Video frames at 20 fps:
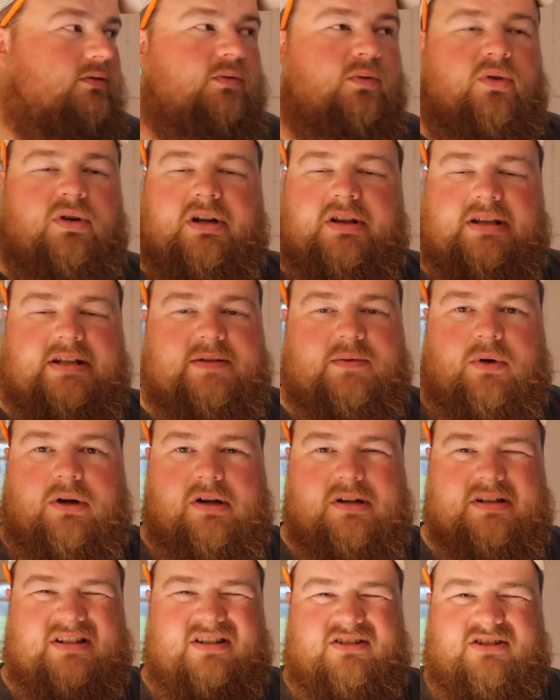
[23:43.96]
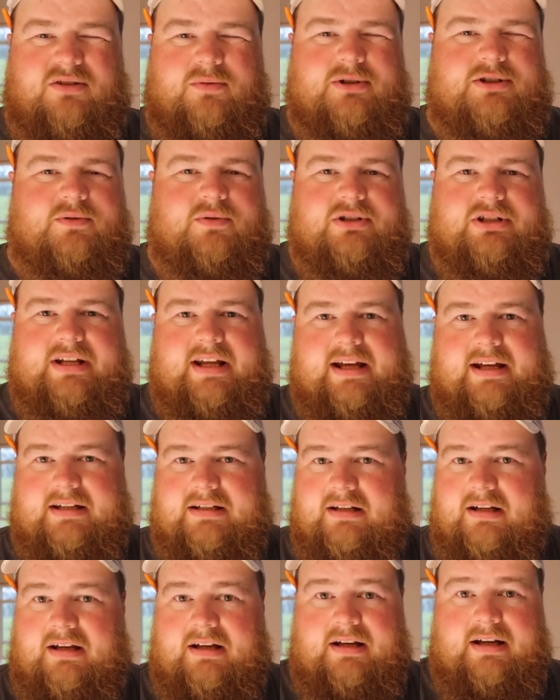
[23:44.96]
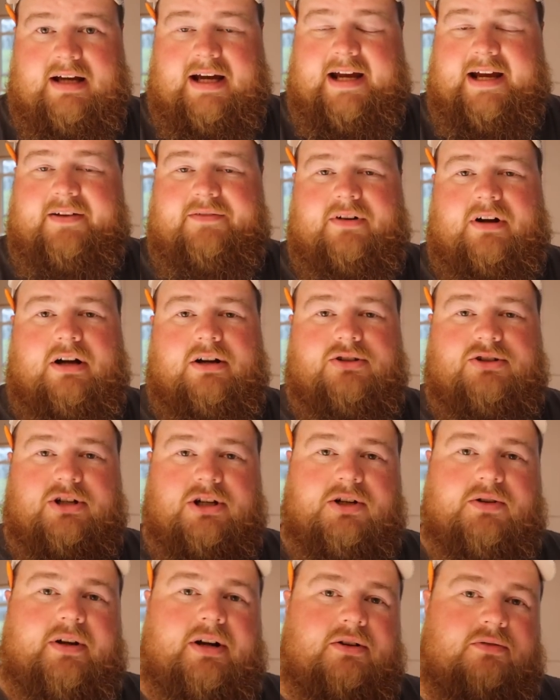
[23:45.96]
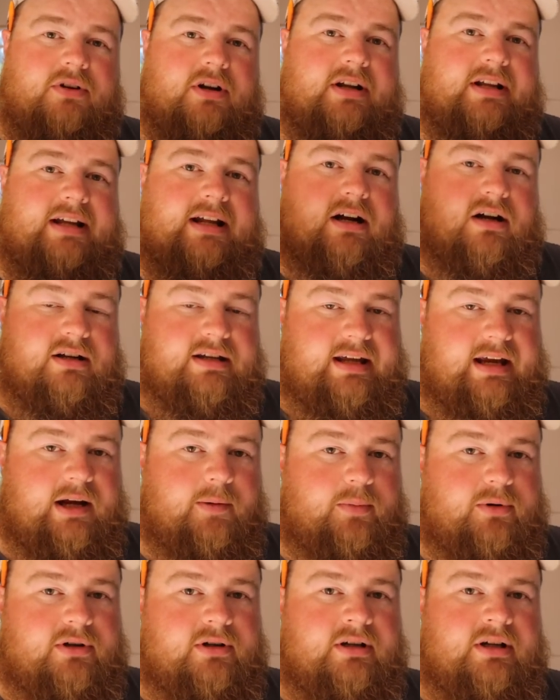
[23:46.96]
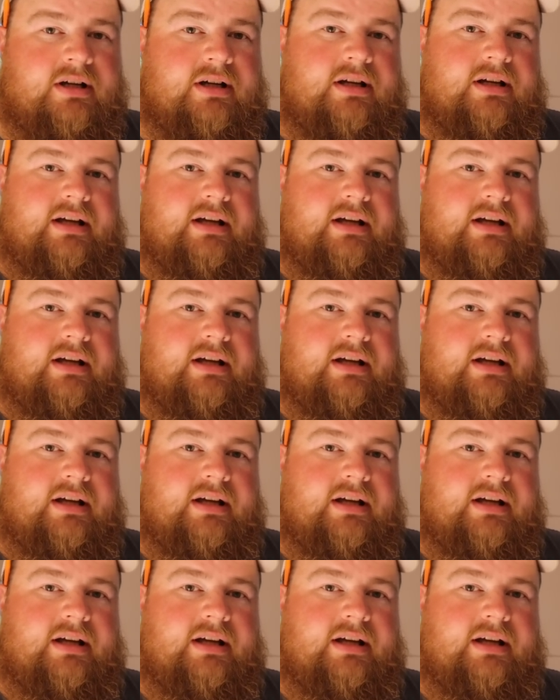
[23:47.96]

one of these walls. I don't know which one yet. I have our generator running at our camper